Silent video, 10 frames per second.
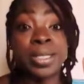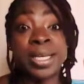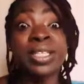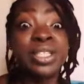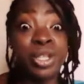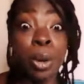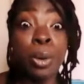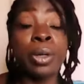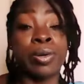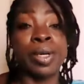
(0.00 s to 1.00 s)
say,
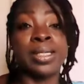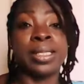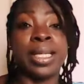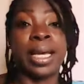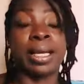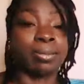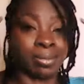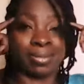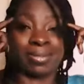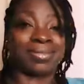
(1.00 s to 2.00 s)
stone crazy, like,
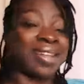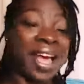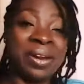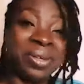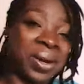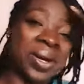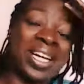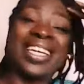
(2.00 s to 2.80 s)
I don't know.